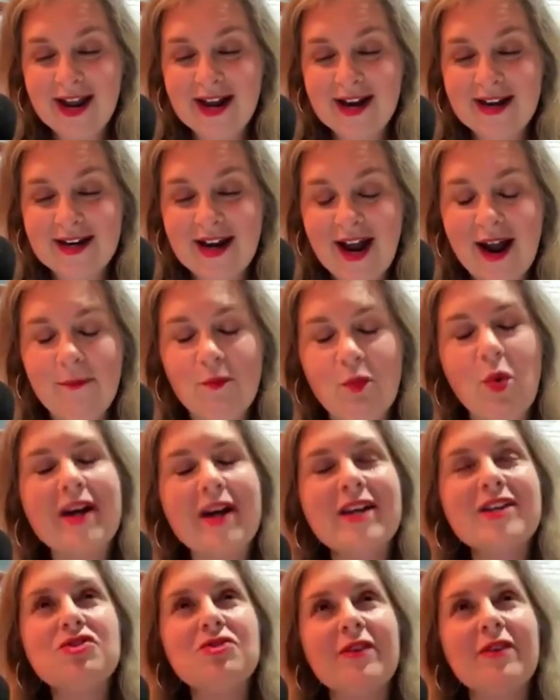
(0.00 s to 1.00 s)
And I'm
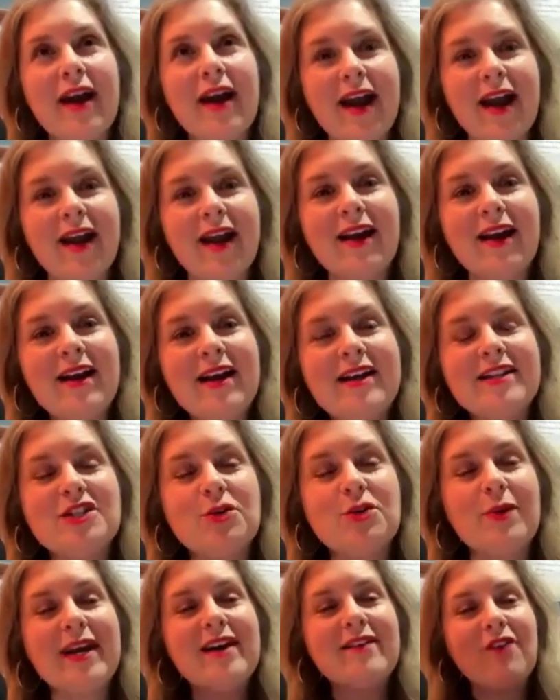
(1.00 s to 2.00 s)
wondering,
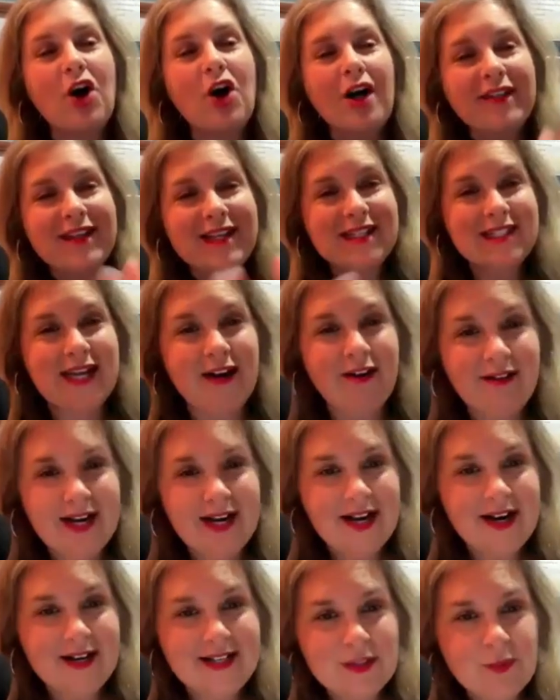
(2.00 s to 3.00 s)
so we have all these
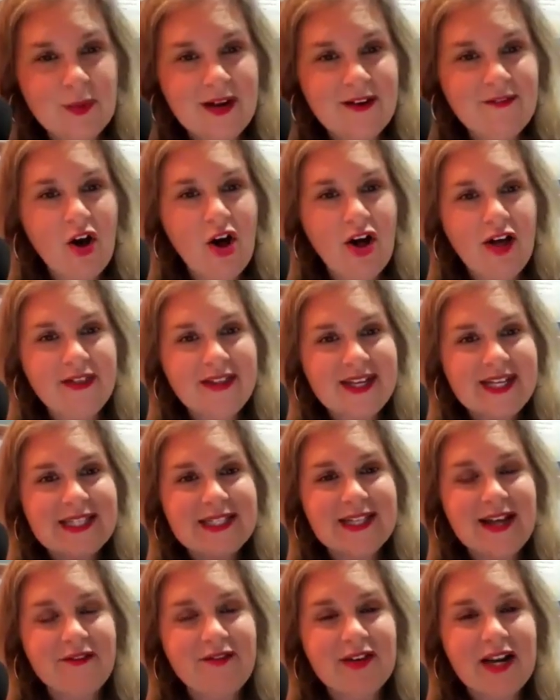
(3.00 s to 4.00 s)
areas, we have all
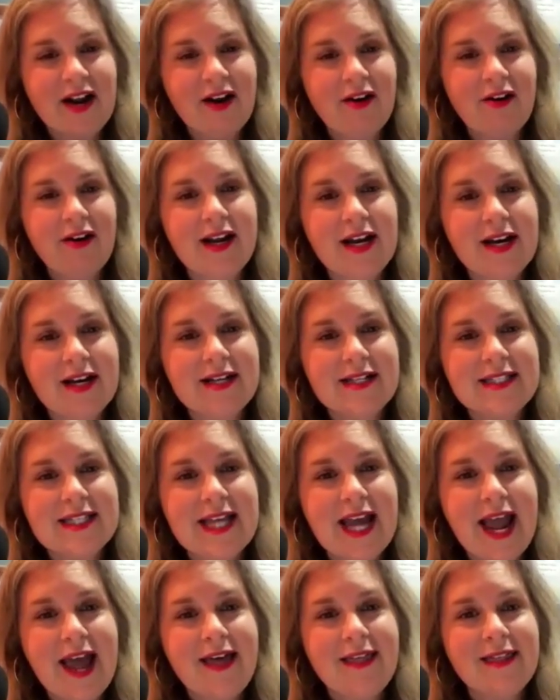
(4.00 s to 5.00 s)
these 7
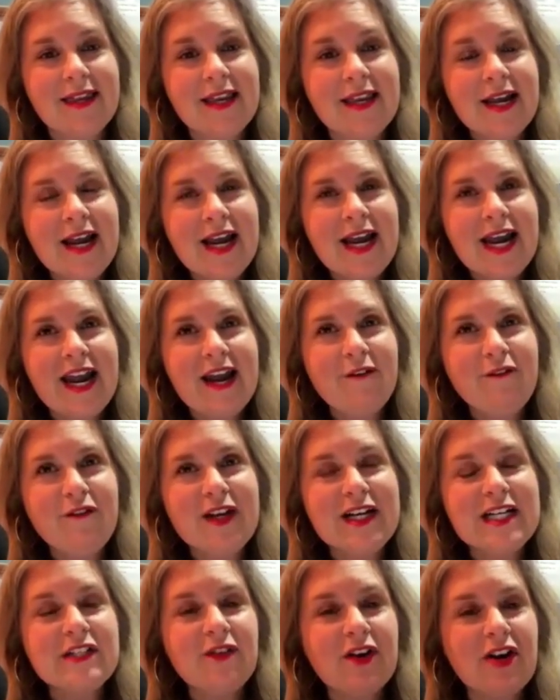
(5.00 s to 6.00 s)
areas, and it
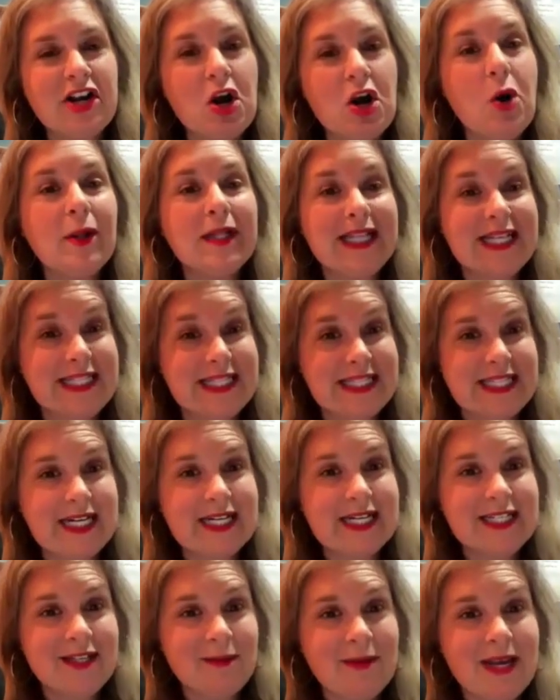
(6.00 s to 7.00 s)
feels very
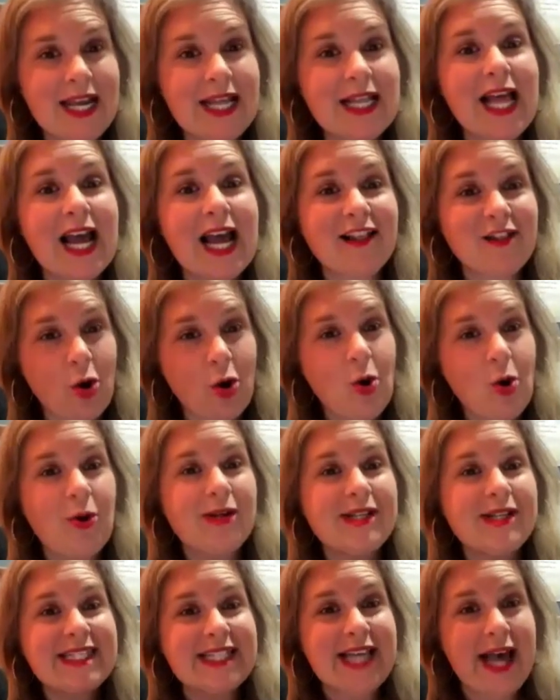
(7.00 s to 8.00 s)
holistic to me, like the
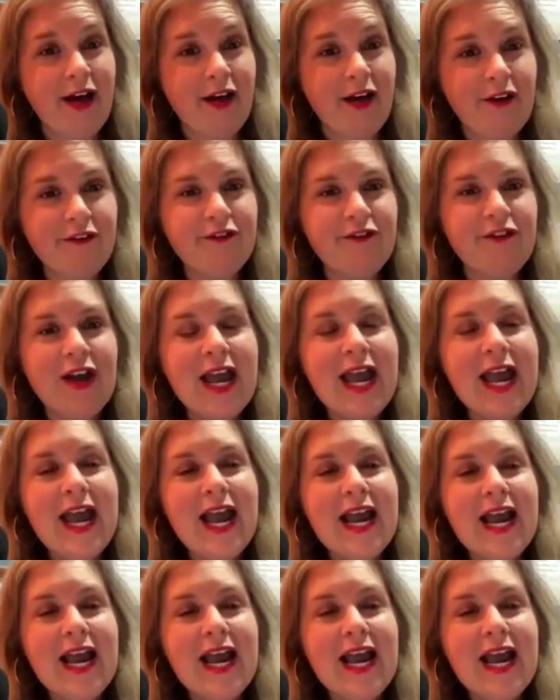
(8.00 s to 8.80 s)
whole self.